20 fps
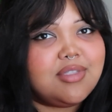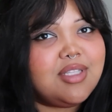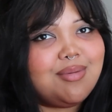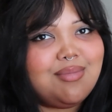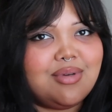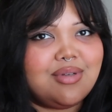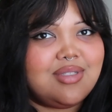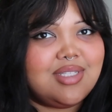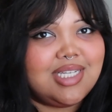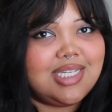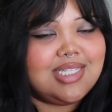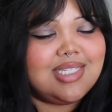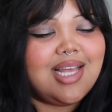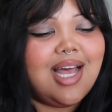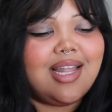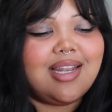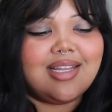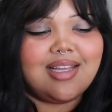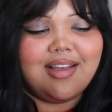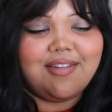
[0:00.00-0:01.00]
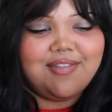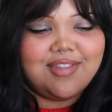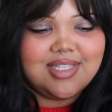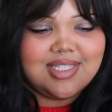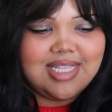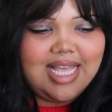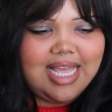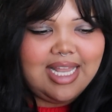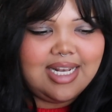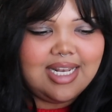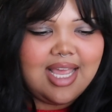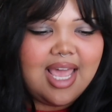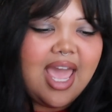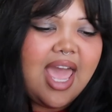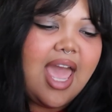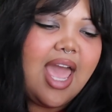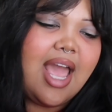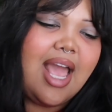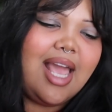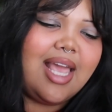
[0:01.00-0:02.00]
the most exotic of the set,
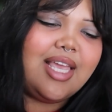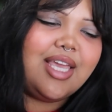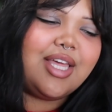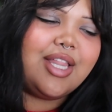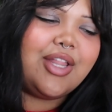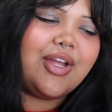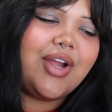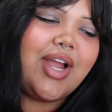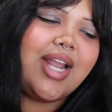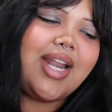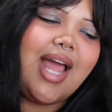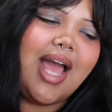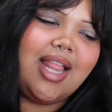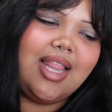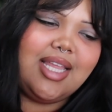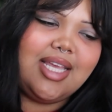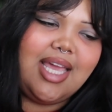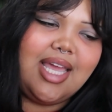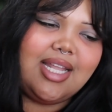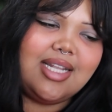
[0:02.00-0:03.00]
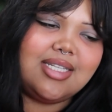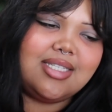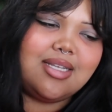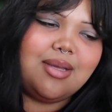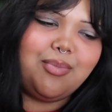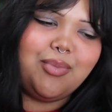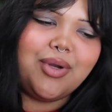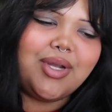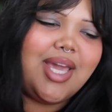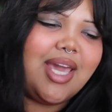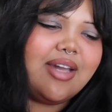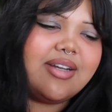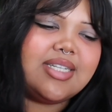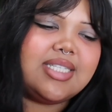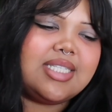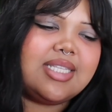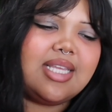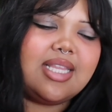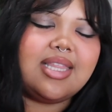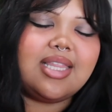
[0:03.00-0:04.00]
angular and elegant,
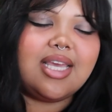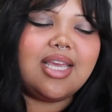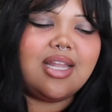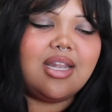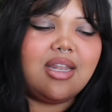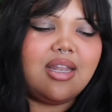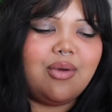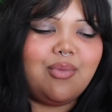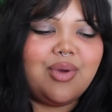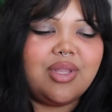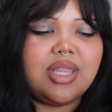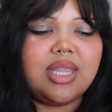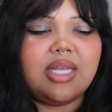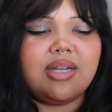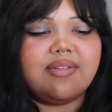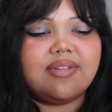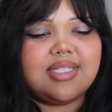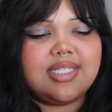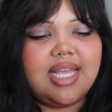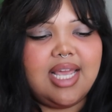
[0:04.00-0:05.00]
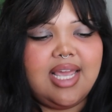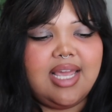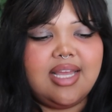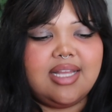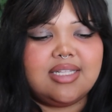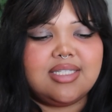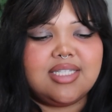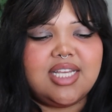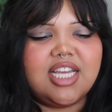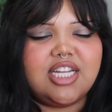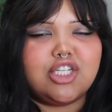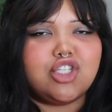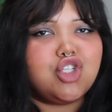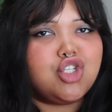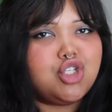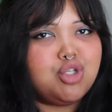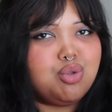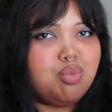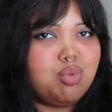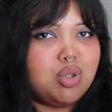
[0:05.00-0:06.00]
precariously thin, with nervous hands and a
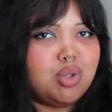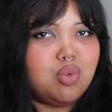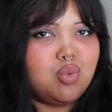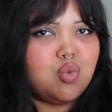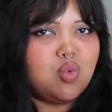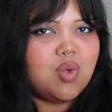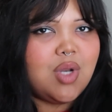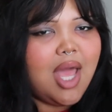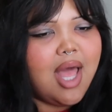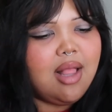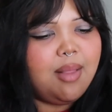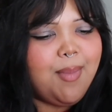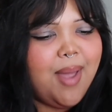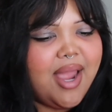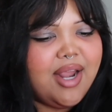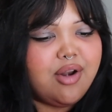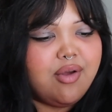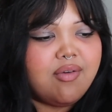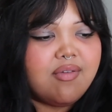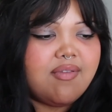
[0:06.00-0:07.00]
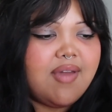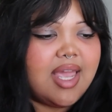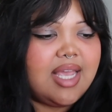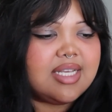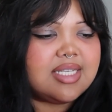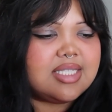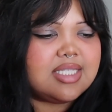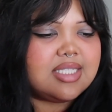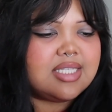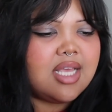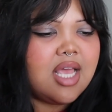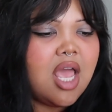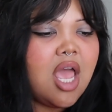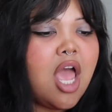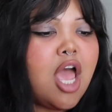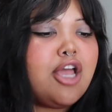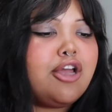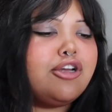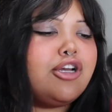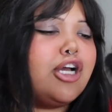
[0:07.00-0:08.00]
shrewd albino face.
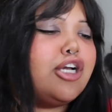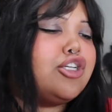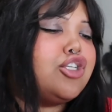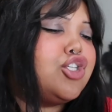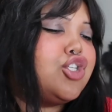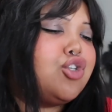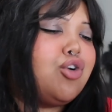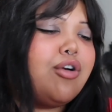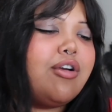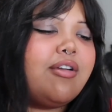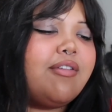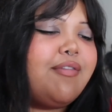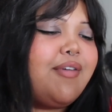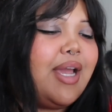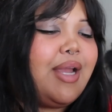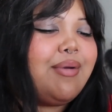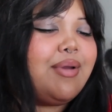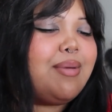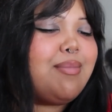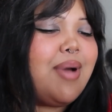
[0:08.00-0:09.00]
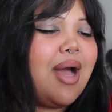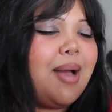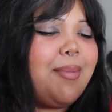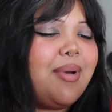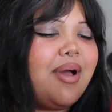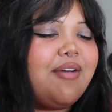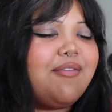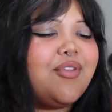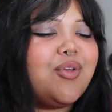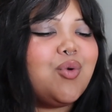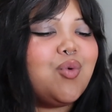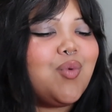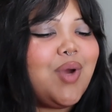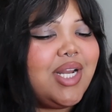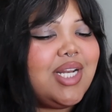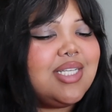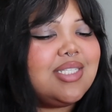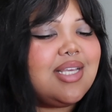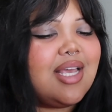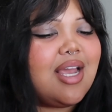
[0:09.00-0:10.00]
A short, fiery mop of the
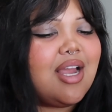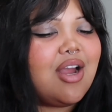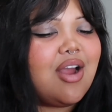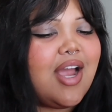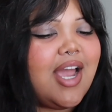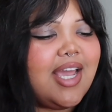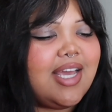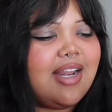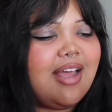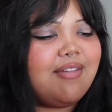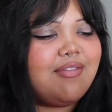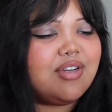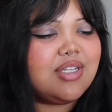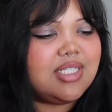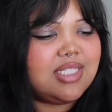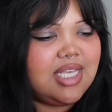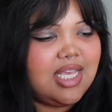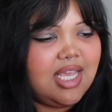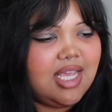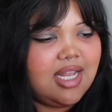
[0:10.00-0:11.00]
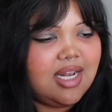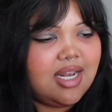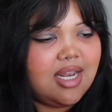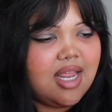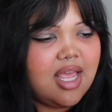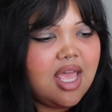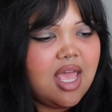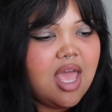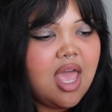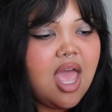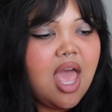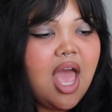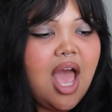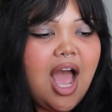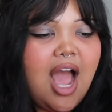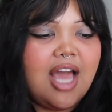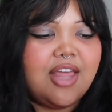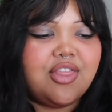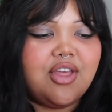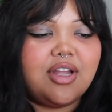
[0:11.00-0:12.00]
reddest hair I had ever seen.
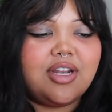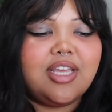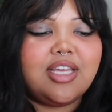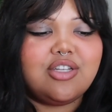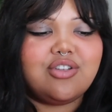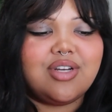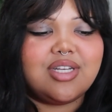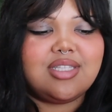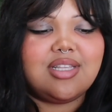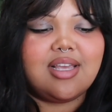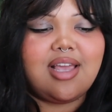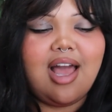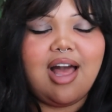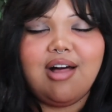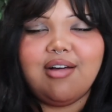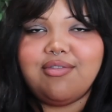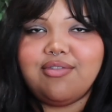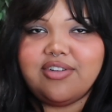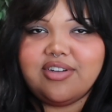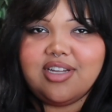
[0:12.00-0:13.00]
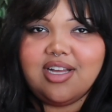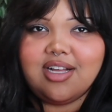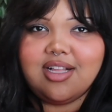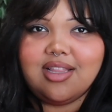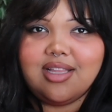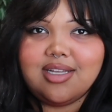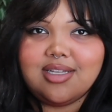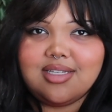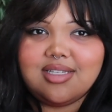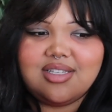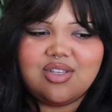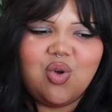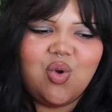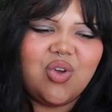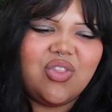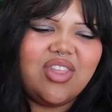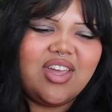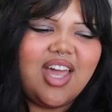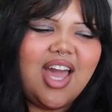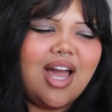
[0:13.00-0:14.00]
I thought he dressed like Alfred Douglas
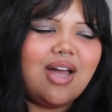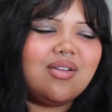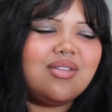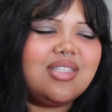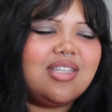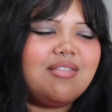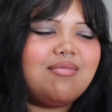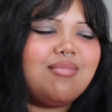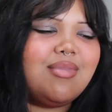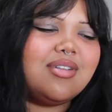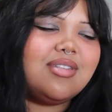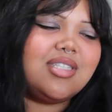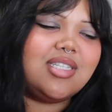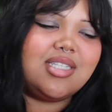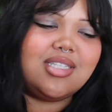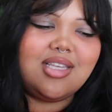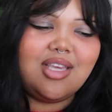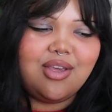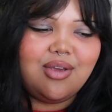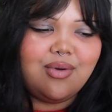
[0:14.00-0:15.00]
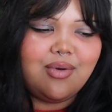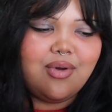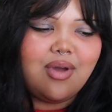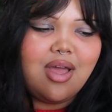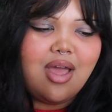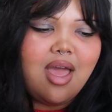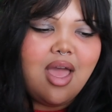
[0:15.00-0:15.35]
or the Count de Montesquieu.